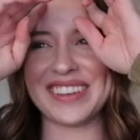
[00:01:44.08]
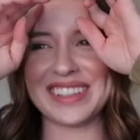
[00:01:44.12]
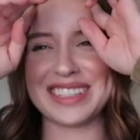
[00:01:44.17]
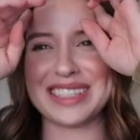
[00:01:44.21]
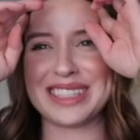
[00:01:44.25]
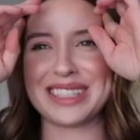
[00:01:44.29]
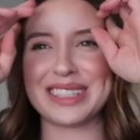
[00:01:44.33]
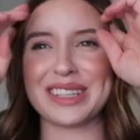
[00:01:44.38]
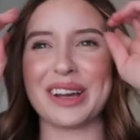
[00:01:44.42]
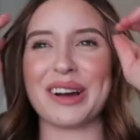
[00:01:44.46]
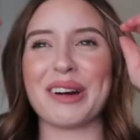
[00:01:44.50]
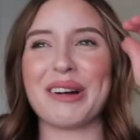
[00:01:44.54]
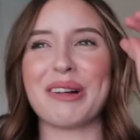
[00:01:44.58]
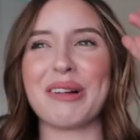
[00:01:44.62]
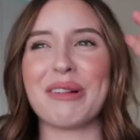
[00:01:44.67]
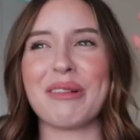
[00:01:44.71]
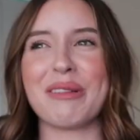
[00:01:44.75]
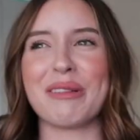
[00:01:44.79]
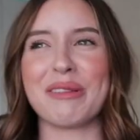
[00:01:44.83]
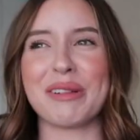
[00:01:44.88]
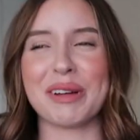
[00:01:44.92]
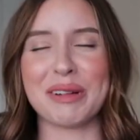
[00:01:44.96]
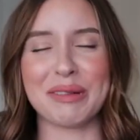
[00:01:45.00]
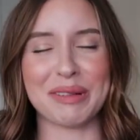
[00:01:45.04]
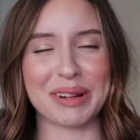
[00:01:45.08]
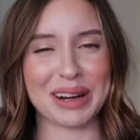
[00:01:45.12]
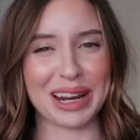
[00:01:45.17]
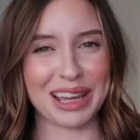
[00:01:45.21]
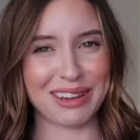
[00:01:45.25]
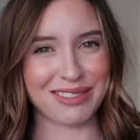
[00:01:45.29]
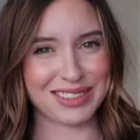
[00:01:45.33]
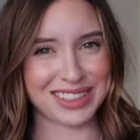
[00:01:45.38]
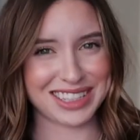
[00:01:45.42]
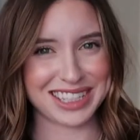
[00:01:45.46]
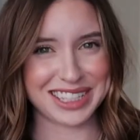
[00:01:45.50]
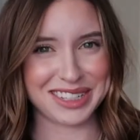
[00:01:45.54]
So we weren't
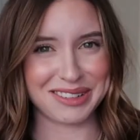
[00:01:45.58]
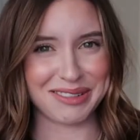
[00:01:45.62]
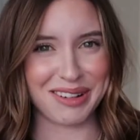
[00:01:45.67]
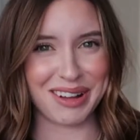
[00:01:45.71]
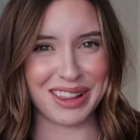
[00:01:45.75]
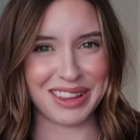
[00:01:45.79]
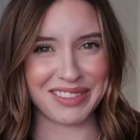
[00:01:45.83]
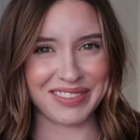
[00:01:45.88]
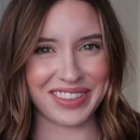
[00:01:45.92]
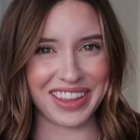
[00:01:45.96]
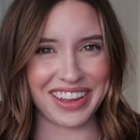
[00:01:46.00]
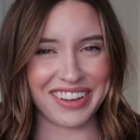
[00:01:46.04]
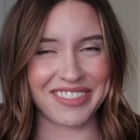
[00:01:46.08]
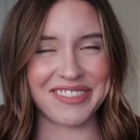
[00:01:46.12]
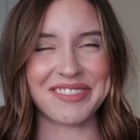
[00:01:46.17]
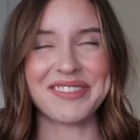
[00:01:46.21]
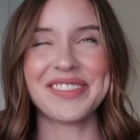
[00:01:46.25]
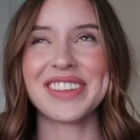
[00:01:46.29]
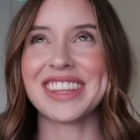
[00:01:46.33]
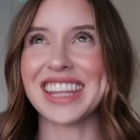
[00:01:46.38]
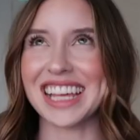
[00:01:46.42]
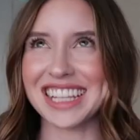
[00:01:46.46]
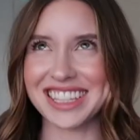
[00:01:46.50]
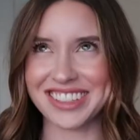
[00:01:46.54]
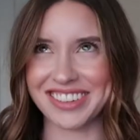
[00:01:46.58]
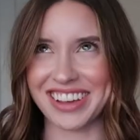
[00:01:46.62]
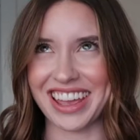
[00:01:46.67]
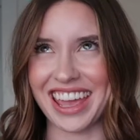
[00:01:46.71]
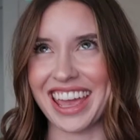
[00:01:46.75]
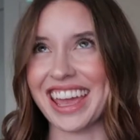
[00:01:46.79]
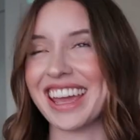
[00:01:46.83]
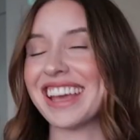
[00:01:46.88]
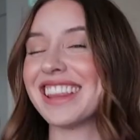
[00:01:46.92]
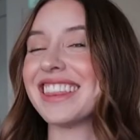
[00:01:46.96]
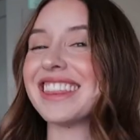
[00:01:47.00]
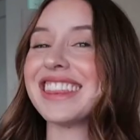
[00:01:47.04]
able to do all of them, but that's
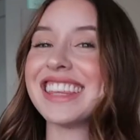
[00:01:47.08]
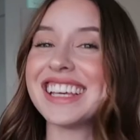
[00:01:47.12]
okay.